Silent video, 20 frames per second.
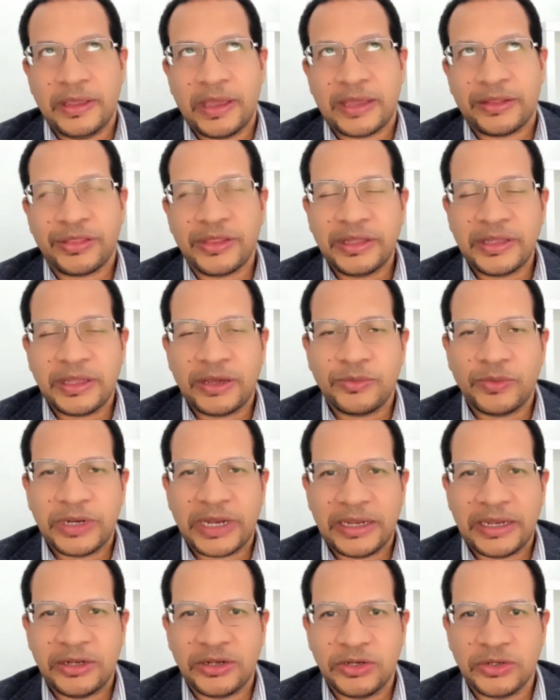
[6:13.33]
I think that
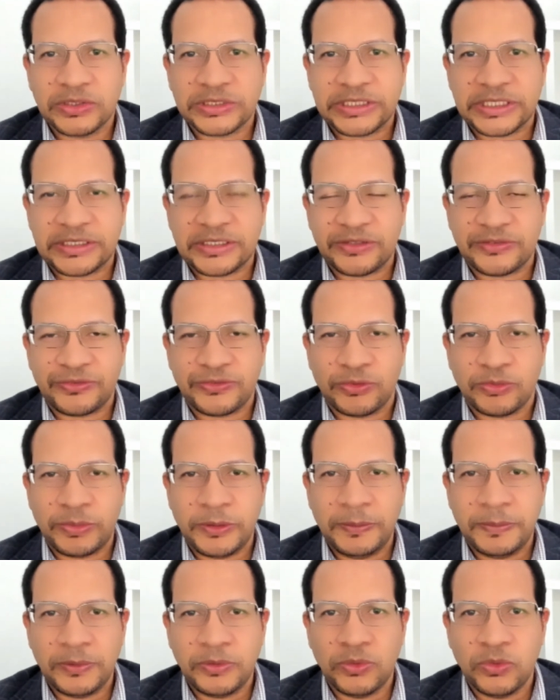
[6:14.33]
when I looked at it, for
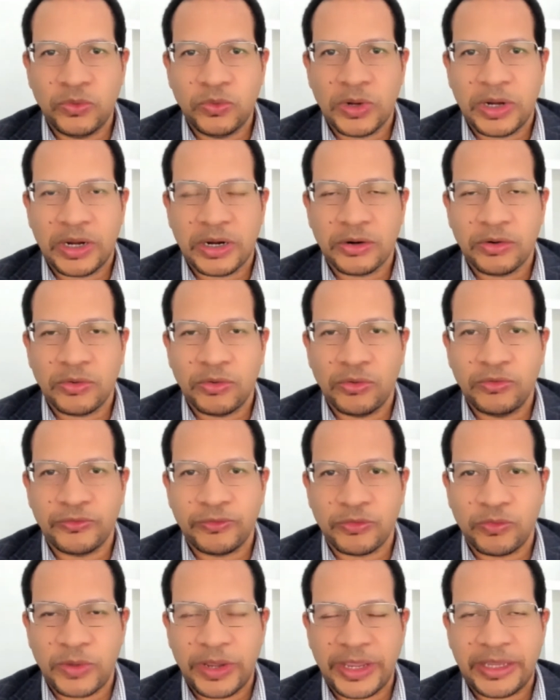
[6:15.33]
people who are
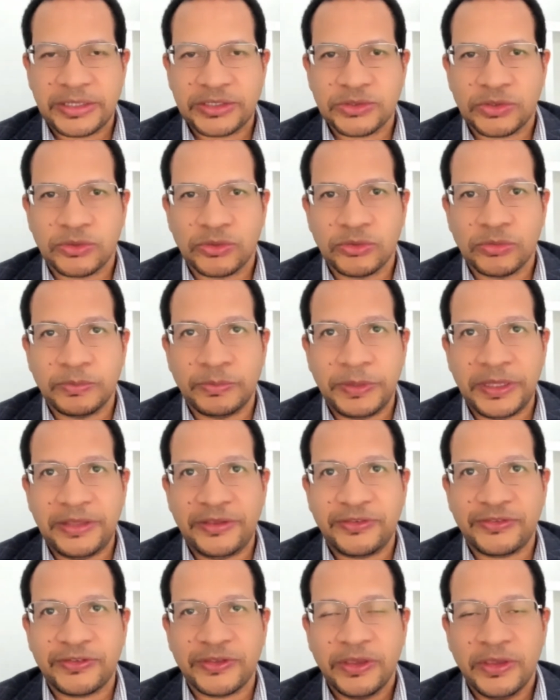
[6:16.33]
overweight or
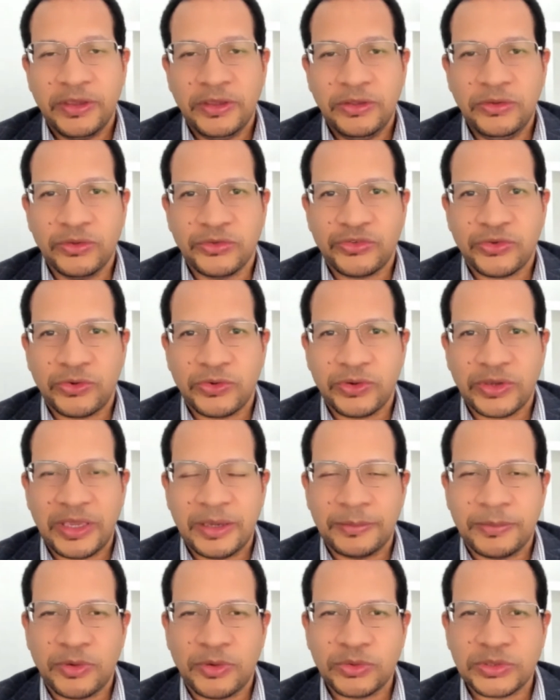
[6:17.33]
obese, you're
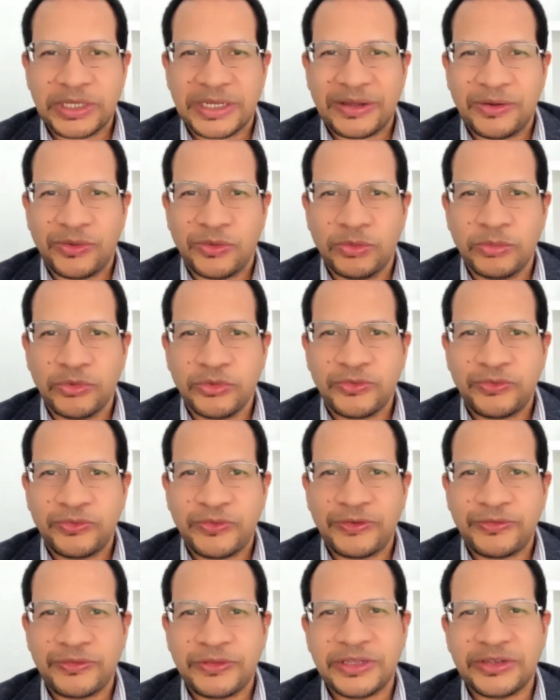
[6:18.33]
talking about almost
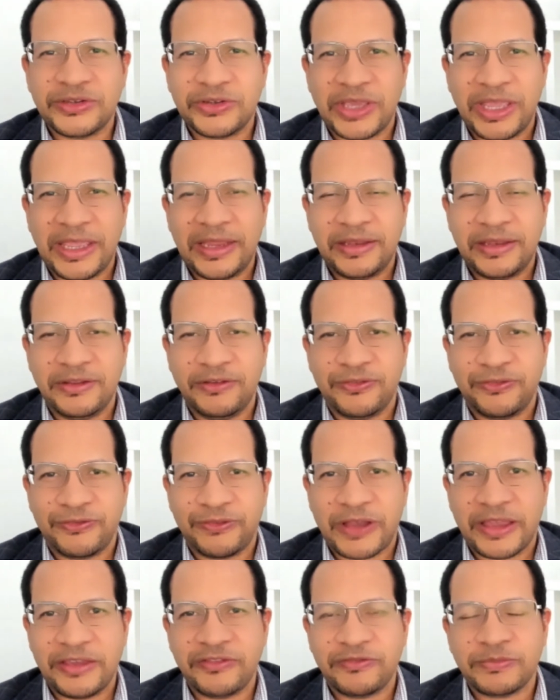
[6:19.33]
50 to
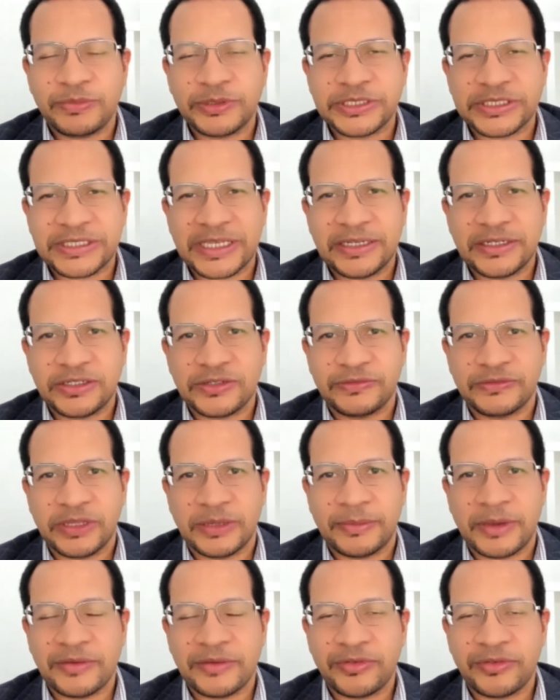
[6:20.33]
85% of
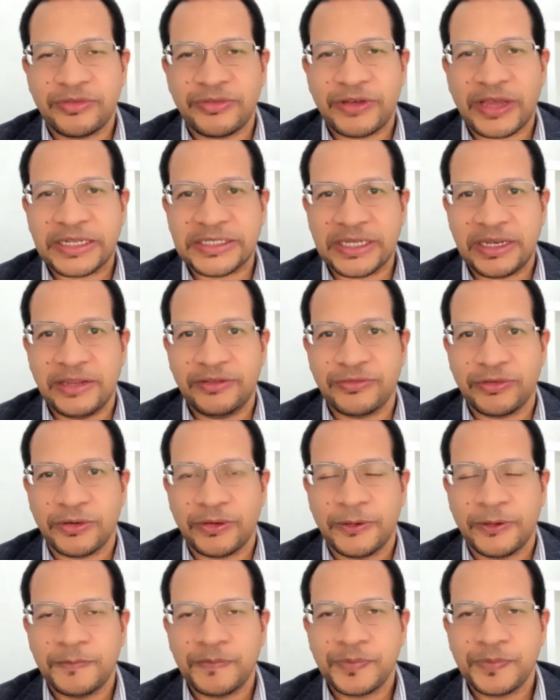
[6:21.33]
them have a fatty liver.